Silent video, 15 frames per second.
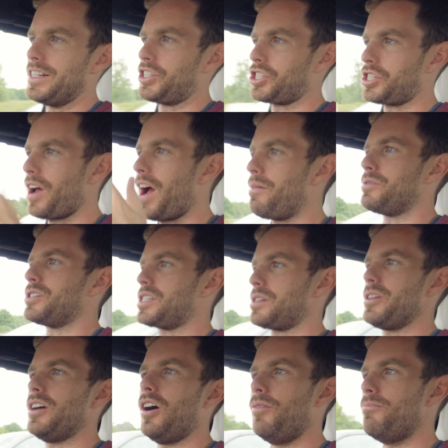It just so happens to
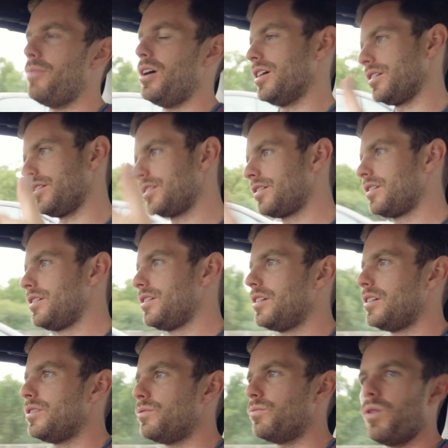be on
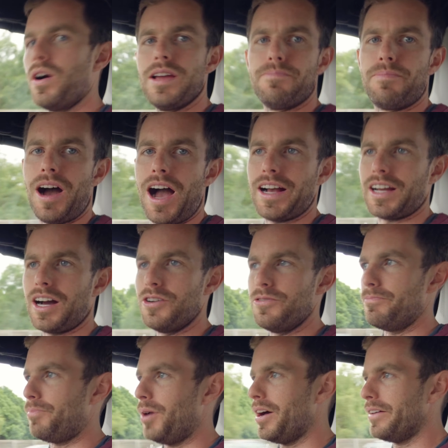my way back
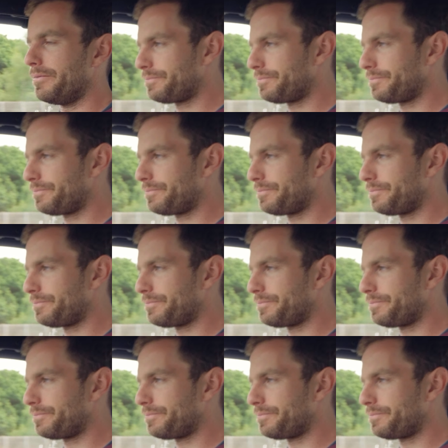home, but